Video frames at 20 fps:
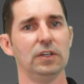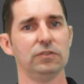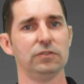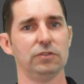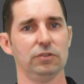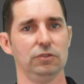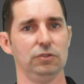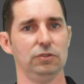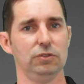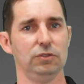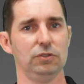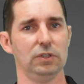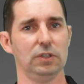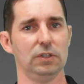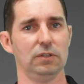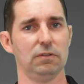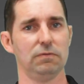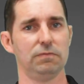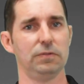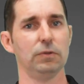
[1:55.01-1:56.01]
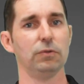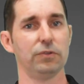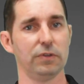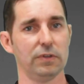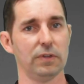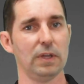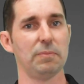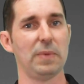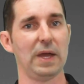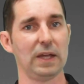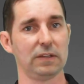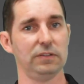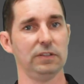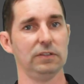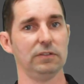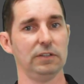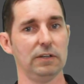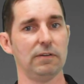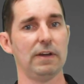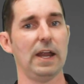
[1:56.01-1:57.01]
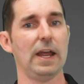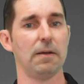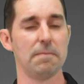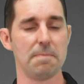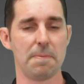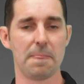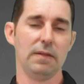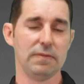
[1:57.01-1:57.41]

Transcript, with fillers: to filter the bacteria out.